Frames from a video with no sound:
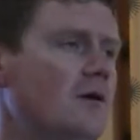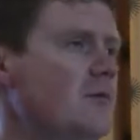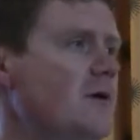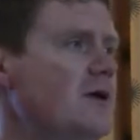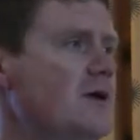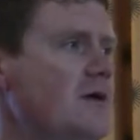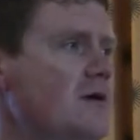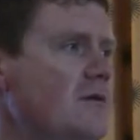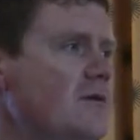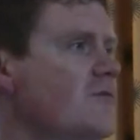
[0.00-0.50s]

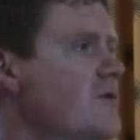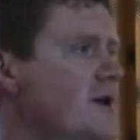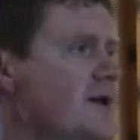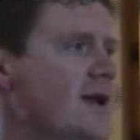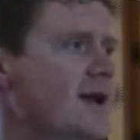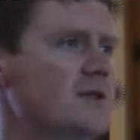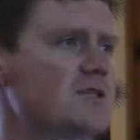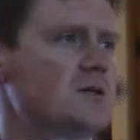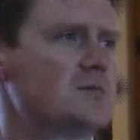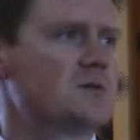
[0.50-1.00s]
if we
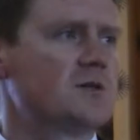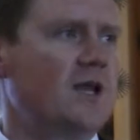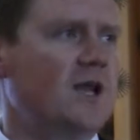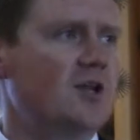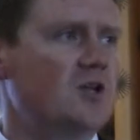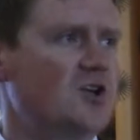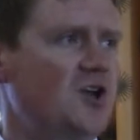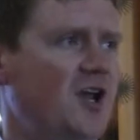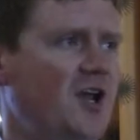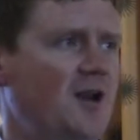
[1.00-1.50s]
can't
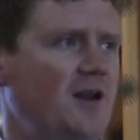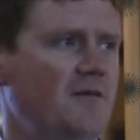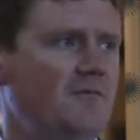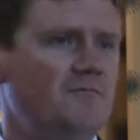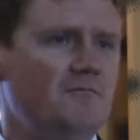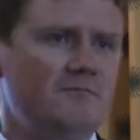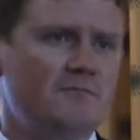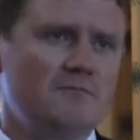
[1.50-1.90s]
substantiate it,